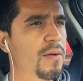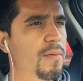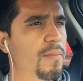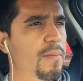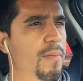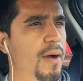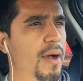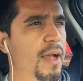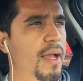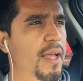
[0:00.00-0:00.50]

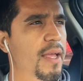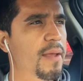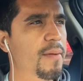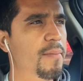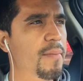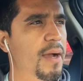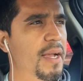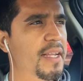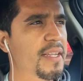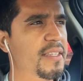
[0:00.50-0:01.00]
my
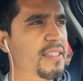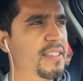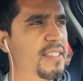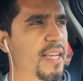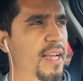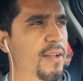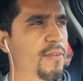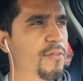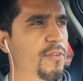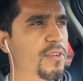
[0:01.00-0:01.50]

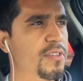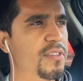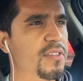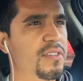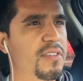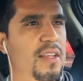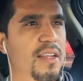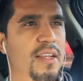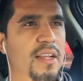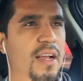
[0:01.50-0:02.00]
intent
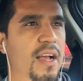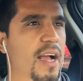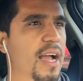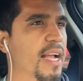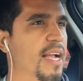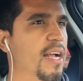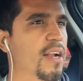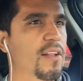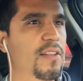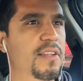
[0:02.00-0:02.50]
versus like I
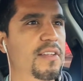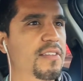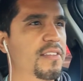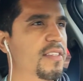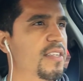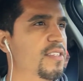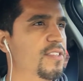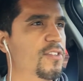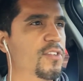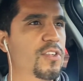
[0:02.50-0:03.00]
got all these
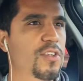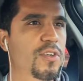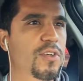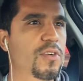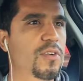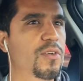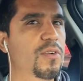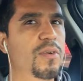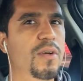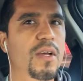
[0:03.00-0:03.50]
things to
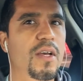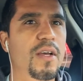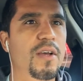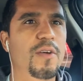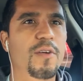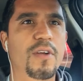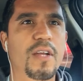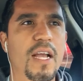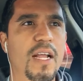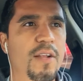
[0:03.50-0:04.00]
do,
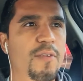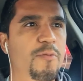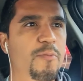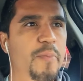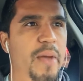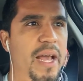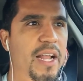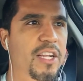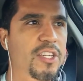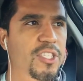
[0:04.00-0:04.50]
kind of
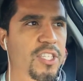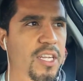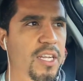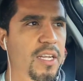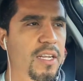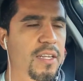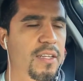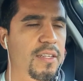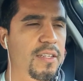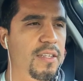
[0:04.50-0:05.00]
managing.